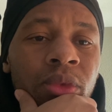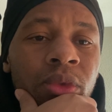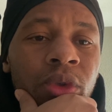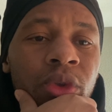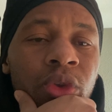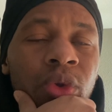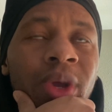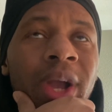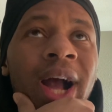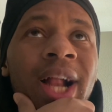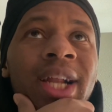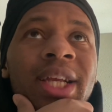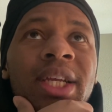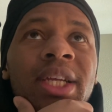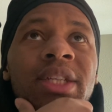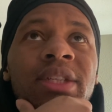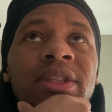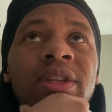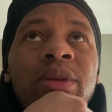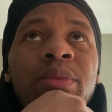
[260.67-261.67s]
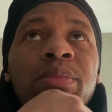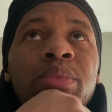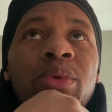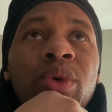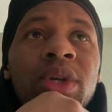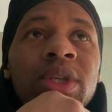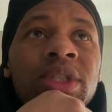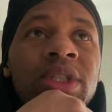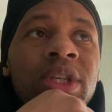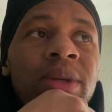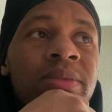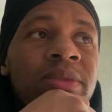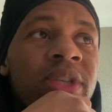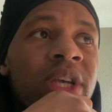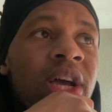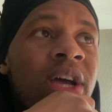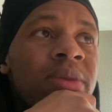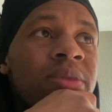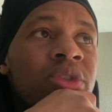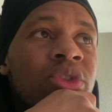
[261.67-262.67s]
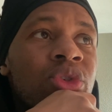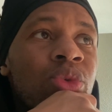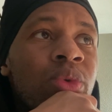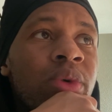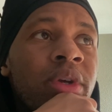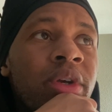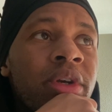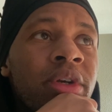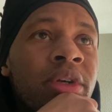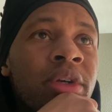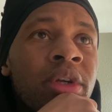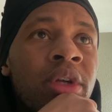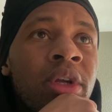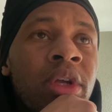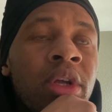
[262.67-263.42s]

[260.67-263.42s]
You got to get to the point sometimes to where